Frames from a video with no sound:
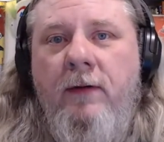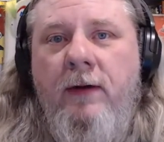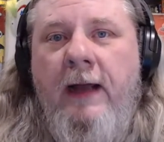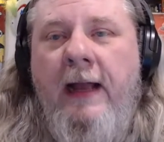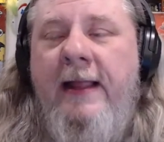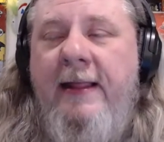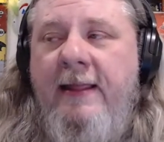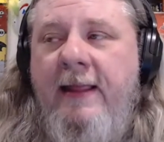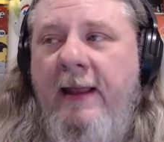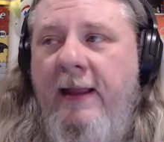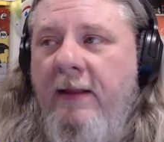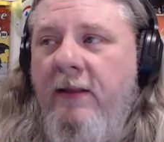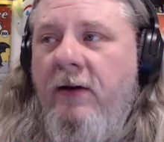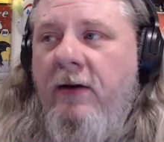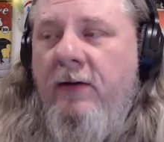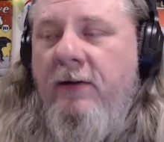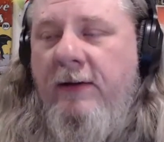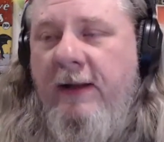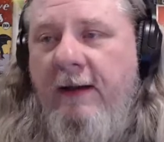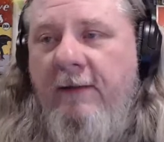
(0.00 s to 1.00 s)
I think
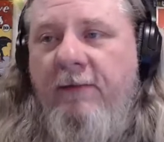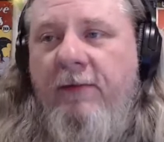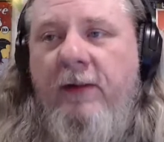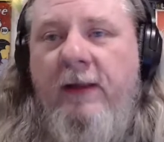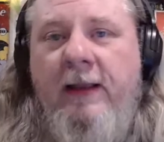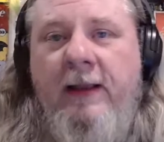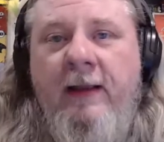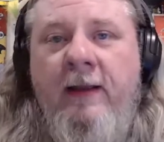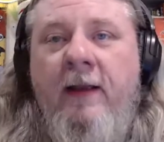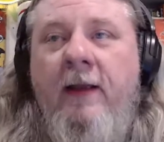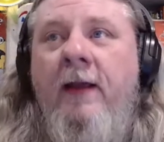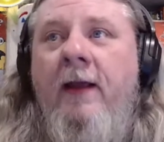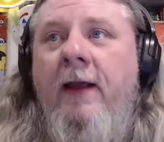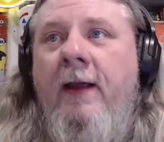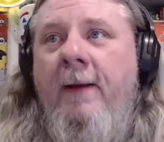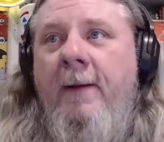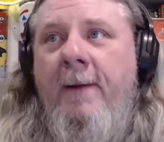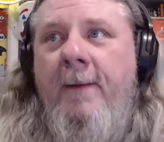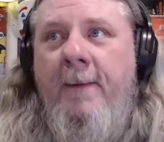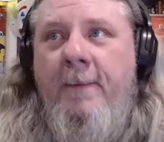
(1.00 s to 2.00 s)
they're definitely...
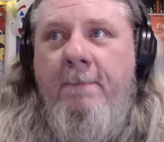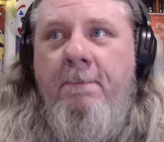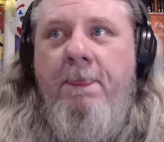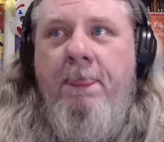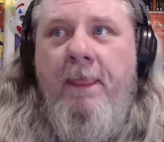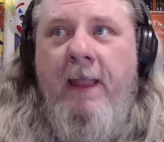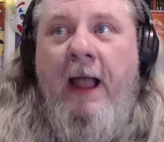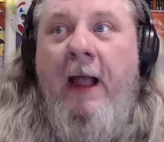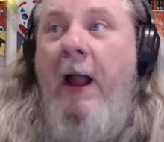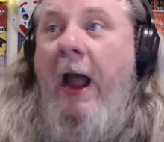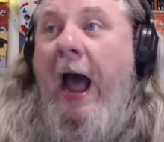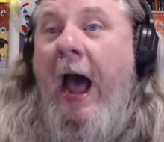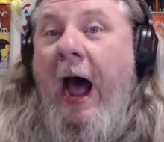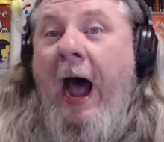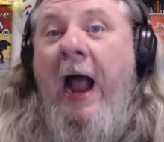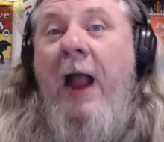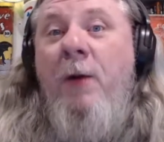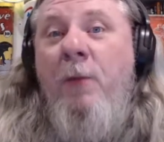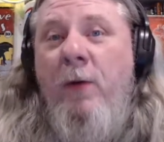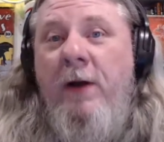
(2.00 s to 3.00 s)

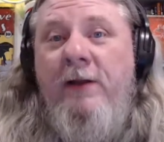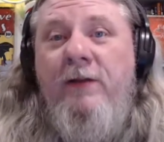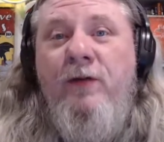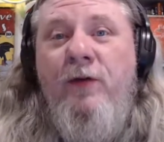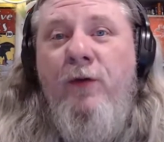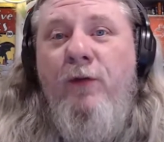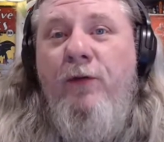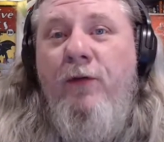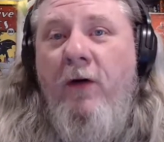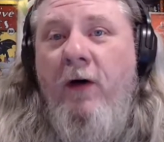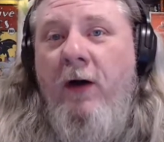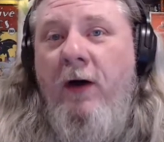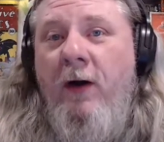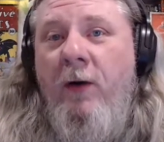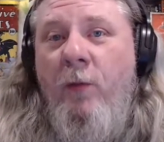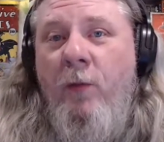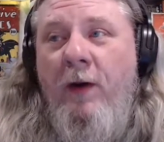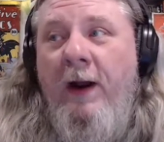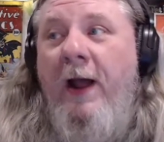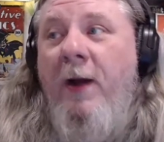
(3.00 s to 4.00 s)
I went too
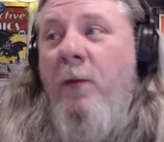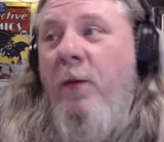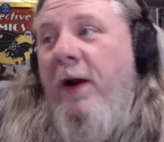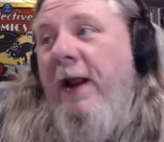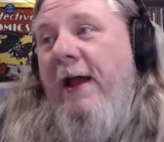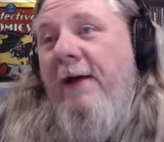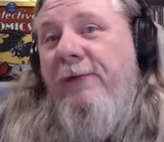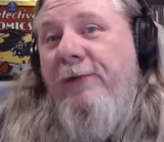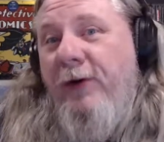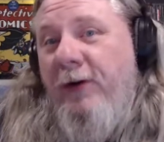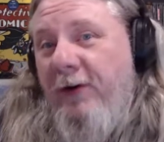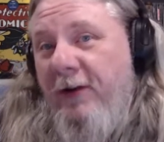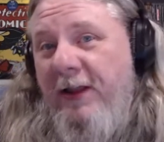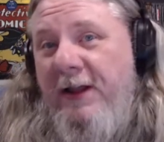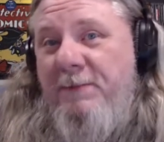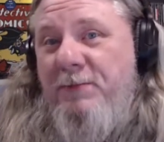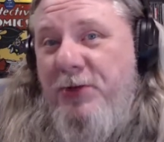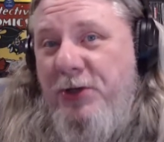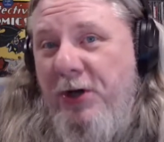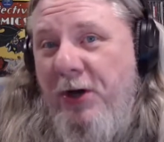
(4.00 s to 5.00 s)
far when I went after
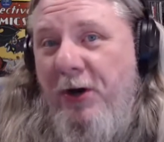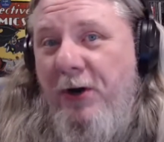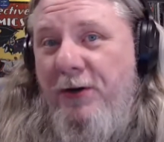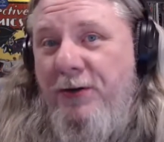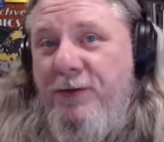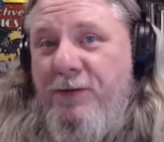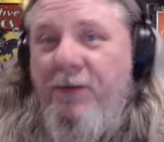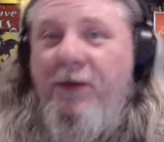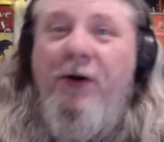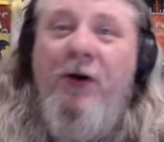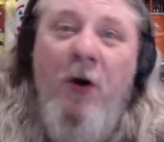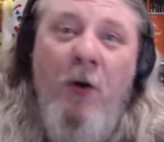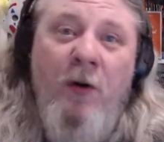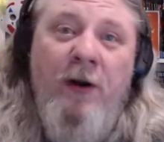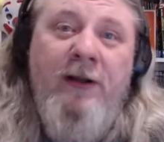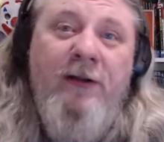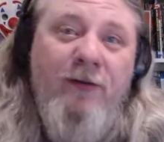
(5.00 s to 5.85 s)
clip shows for going